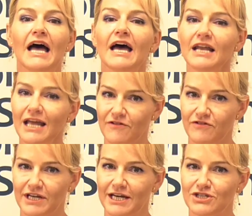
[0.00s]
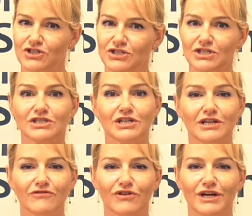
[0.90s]
and efficacious
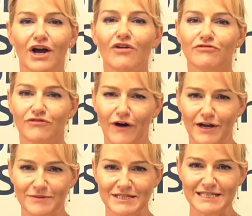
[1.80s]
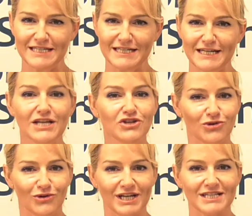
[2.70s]
delivery of vitamin C in
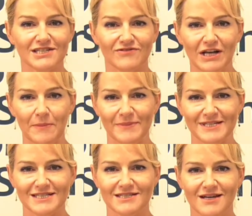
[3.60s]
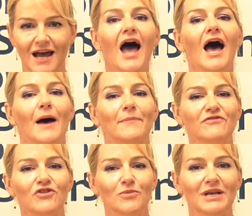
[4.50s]
your next developments. Happy
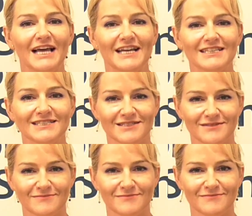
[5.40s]
formulating!